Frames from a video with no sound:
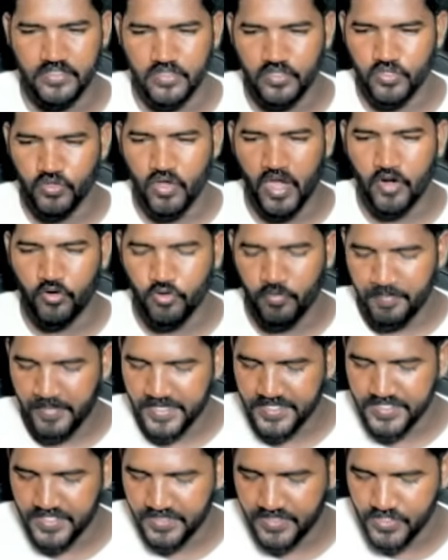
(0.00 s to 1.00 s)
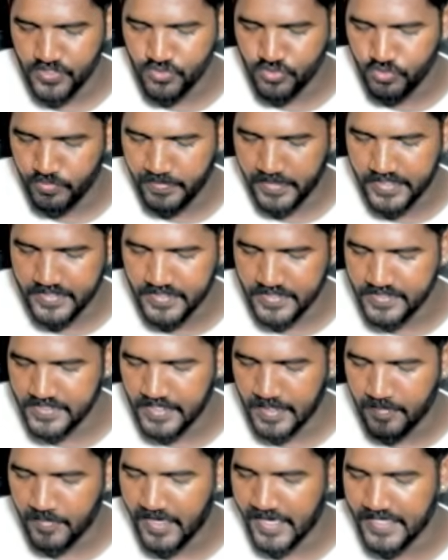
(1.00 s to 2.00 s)
You have to mention these two persons'
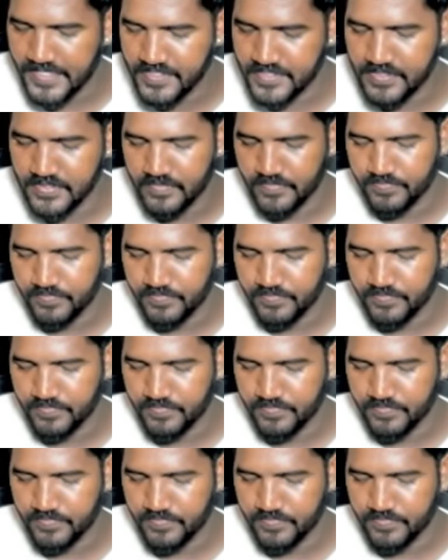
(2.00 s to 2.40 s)
name, guys.